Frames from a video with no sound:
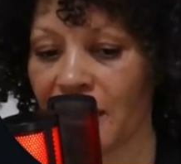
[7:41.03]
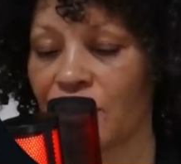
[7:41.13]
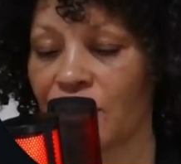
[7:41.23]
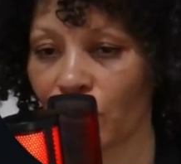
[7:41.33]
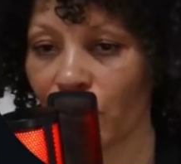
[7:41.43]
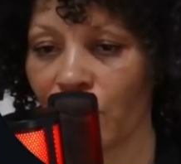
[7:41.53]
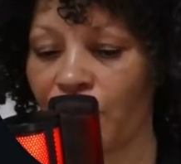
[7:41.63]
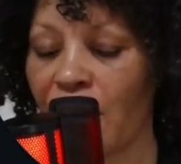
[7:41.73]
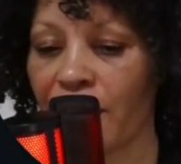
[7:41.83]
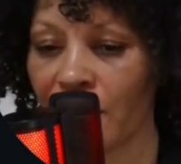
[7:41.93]
it to
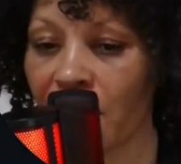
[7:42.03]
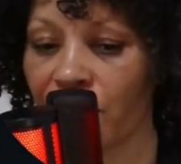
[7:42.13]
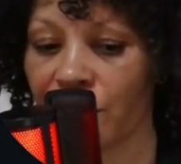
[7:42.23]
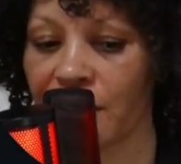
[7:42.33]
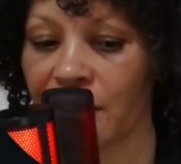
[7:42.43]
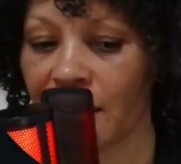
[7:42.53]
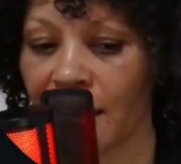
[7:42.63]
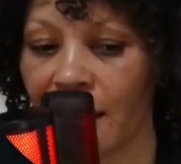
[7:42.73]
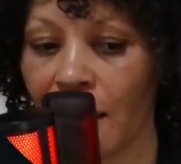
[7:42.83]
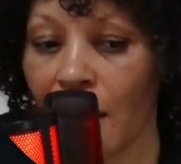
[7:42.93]
3,500,
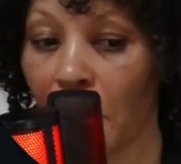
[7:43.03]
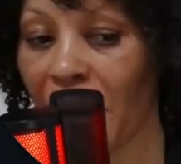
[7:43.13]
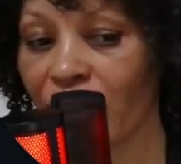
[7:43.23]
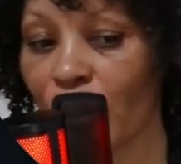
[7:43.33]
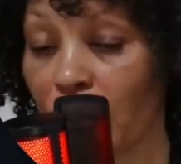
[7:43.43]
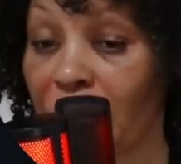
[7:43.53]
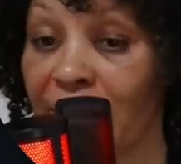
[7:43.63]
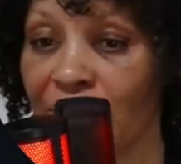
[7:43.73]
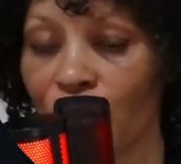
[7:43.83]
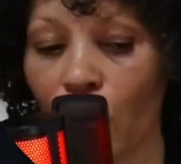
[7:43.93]
Python
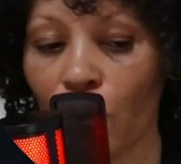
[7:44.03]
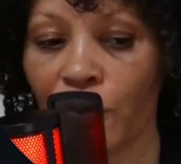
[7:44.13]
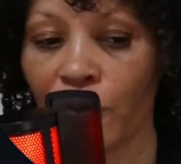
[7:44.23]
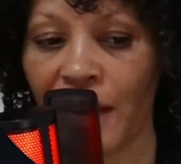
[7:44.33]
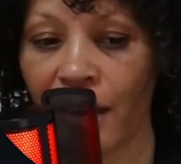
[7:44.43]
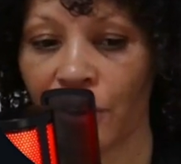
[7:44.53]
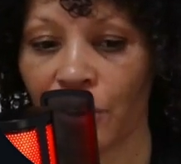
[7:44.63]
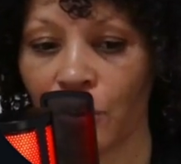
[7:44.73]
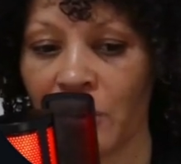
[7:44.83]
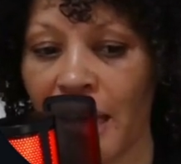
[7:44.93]
replaces the old
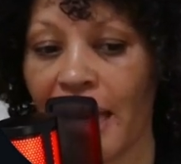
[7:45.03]
value,